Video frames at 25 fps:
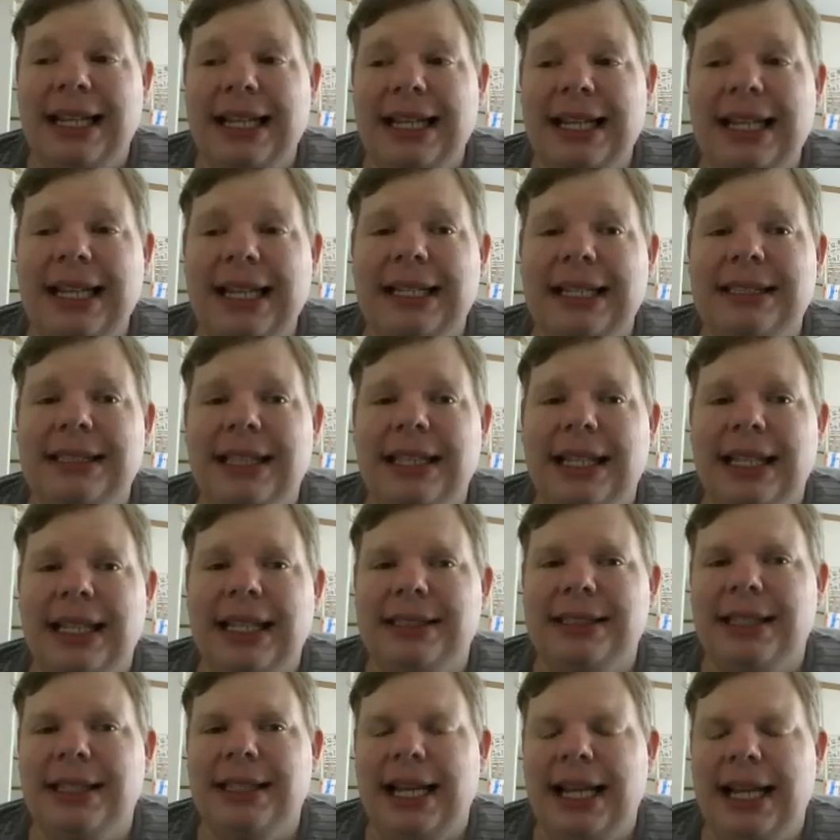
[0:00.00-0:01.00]
need to
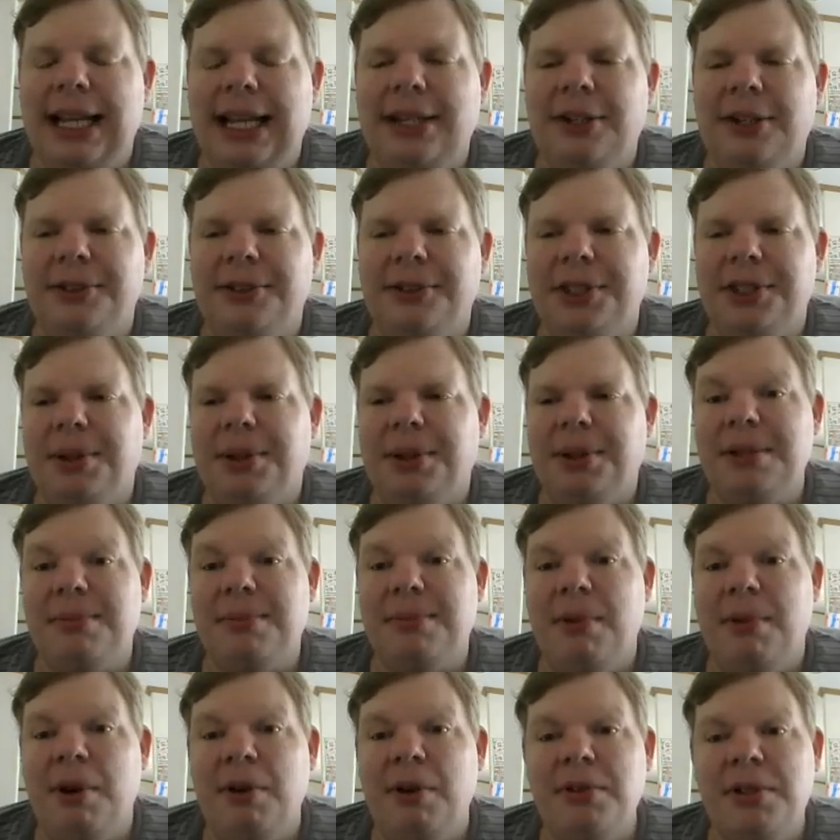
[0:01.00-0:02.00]
get to that energy, because
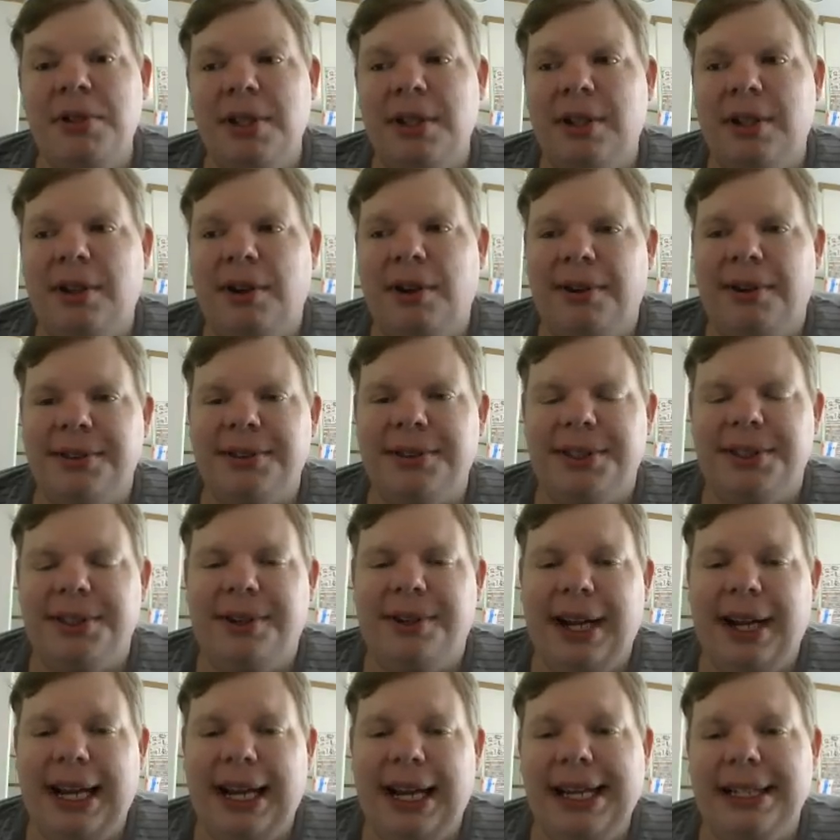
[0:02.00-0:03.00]
most of the cards in
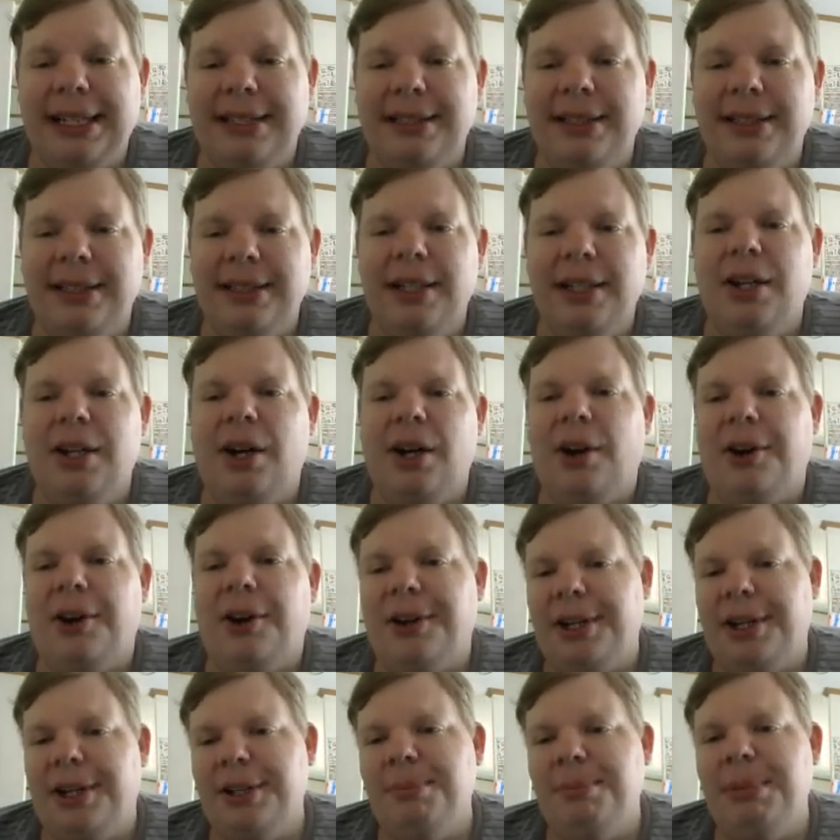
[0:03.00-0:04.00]
their hand
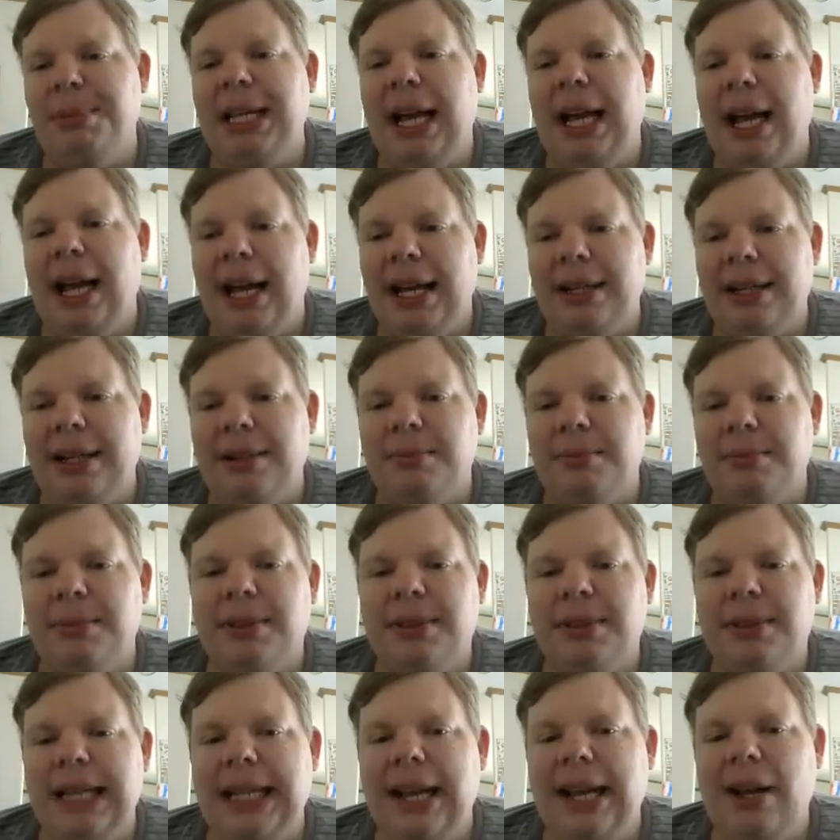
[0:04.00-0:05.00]
are going to be
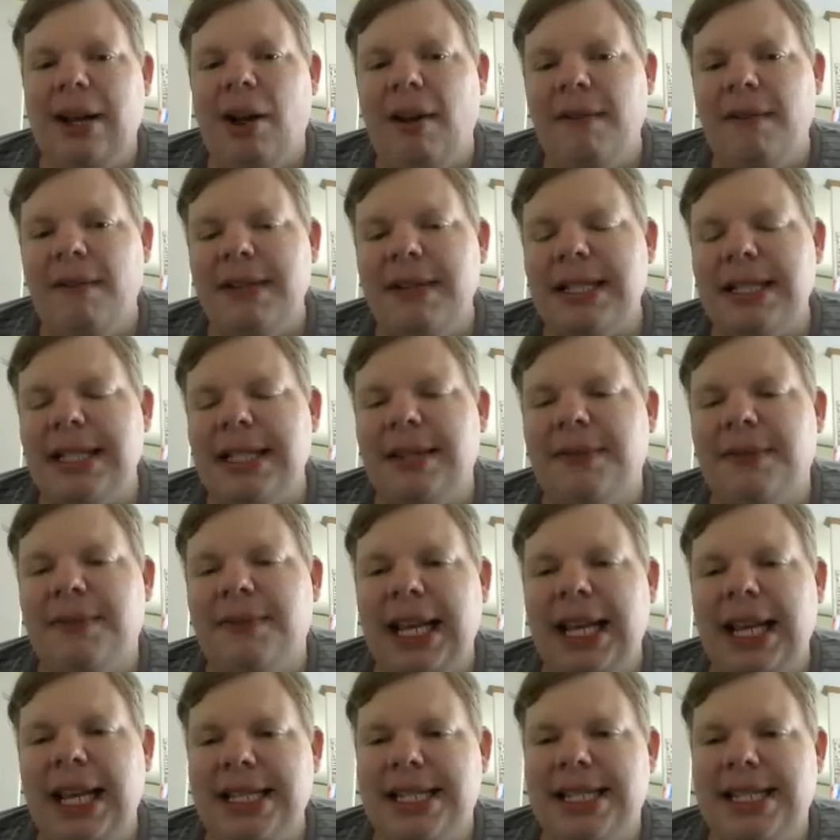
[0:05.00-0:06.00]
items. Now, obviously, if
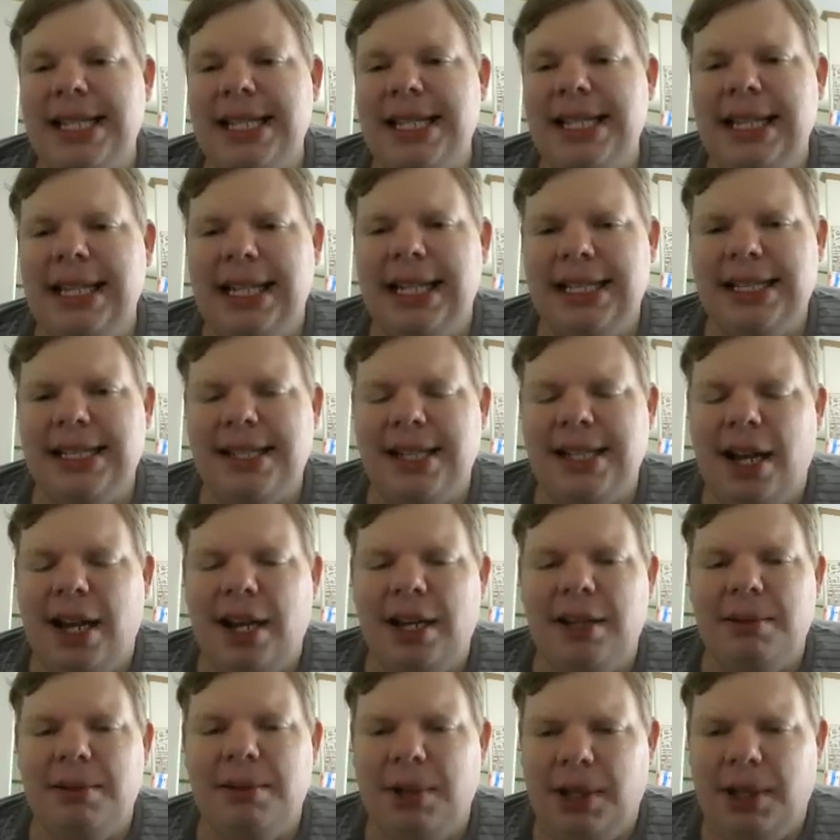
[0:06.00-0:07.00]
they can see that it's an
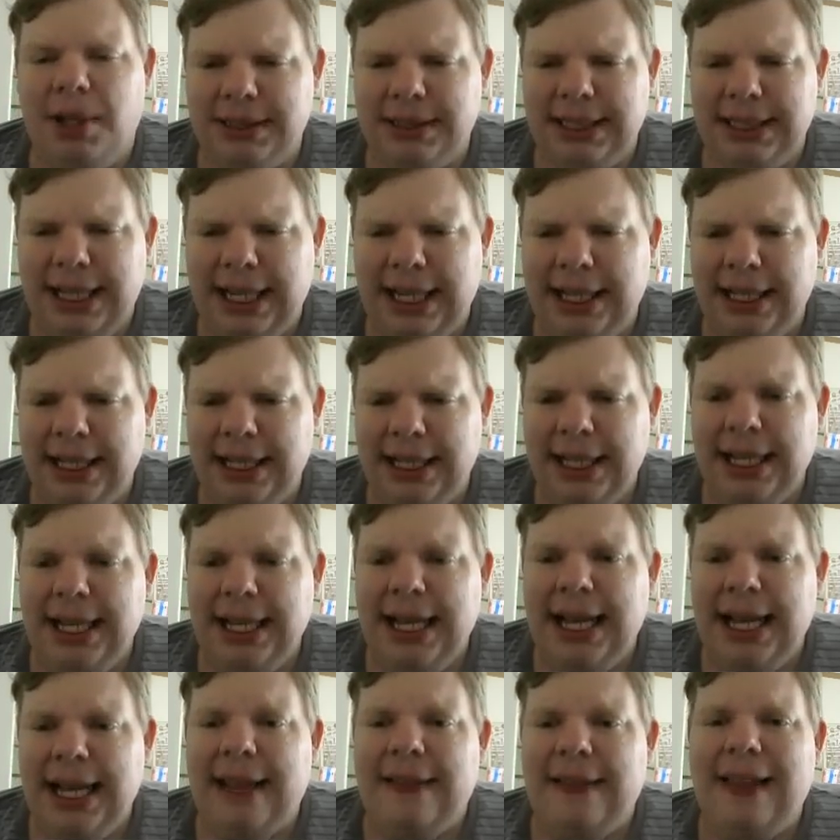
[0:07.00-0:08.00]
item lock deck
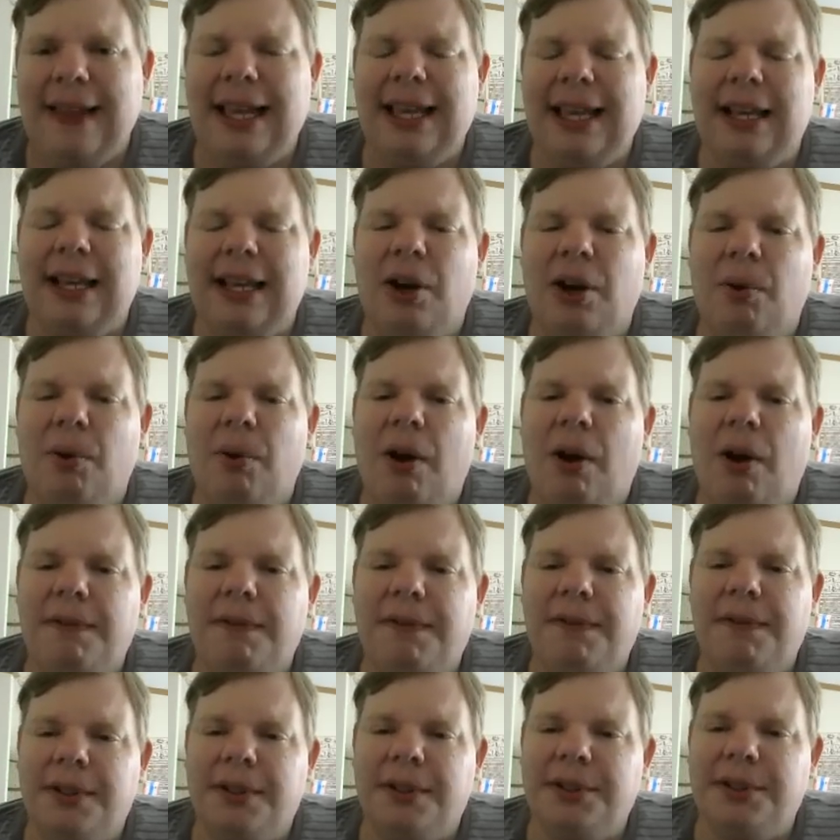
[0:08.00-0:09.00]
and they can go
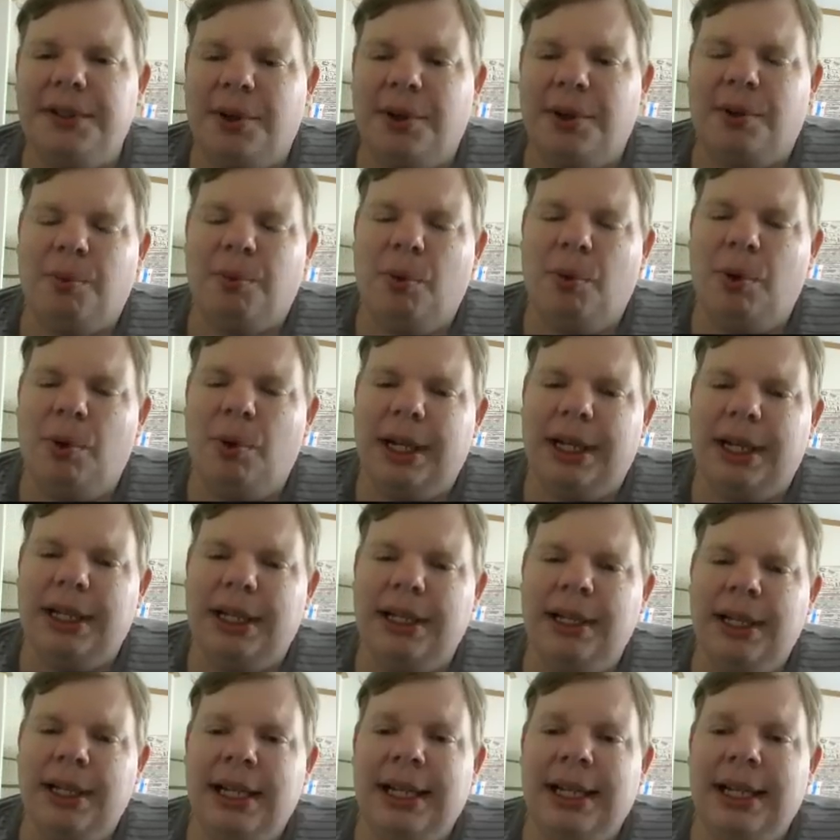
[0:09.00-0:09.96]
off on turn 1,